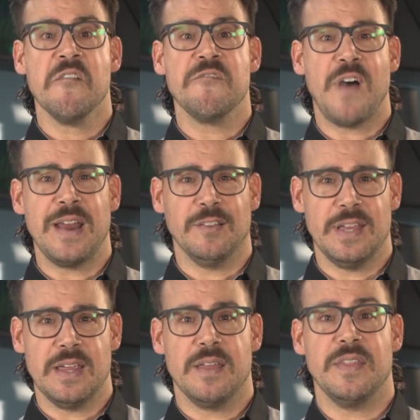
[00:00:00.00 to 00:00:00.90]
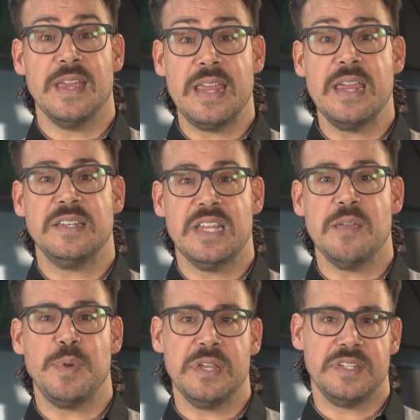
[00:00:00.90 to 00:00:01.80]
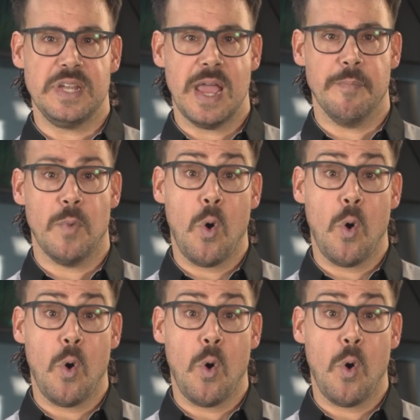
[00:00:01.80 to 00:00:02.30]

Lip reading: Finally, the eTPCM,